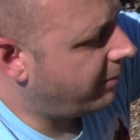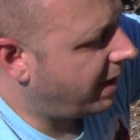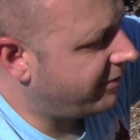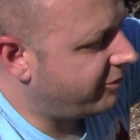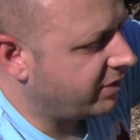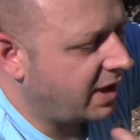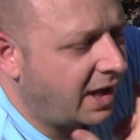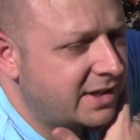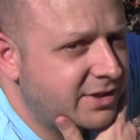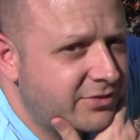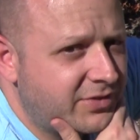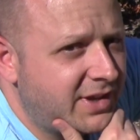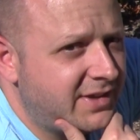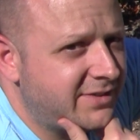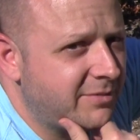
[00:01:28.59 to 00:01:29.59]
my
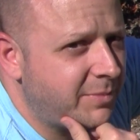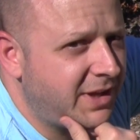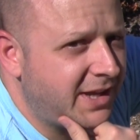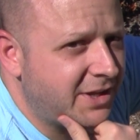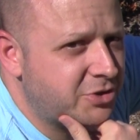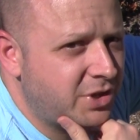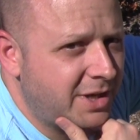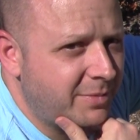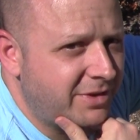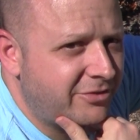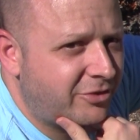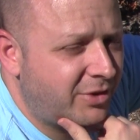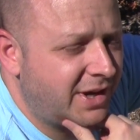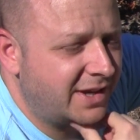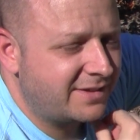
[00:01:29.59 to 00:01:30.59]
philosophies of being treatment
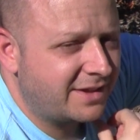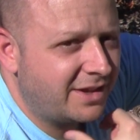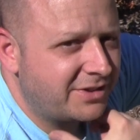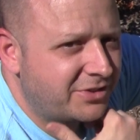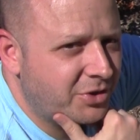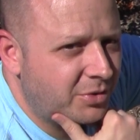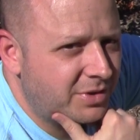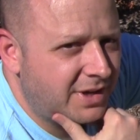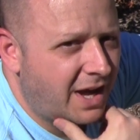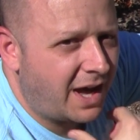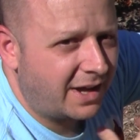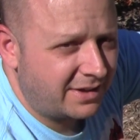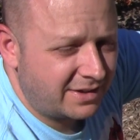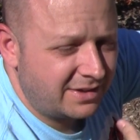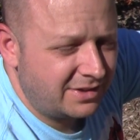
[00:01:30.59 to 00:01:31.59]
free is also
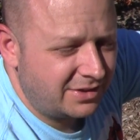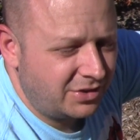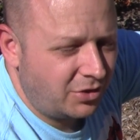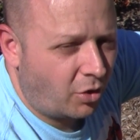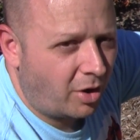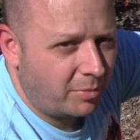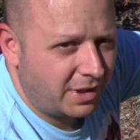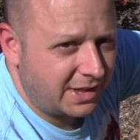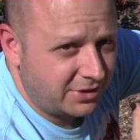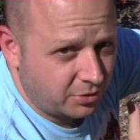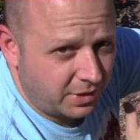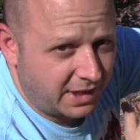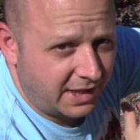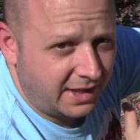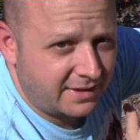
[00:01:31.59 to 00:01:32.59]
not normally
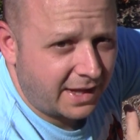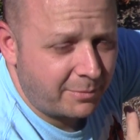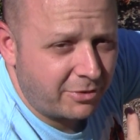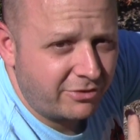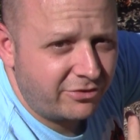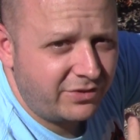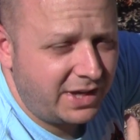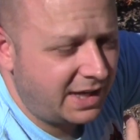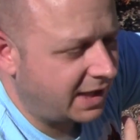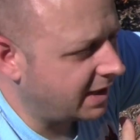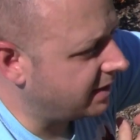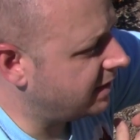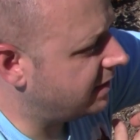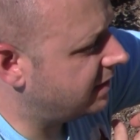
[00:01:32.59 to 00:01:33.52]
doing any type of feeding.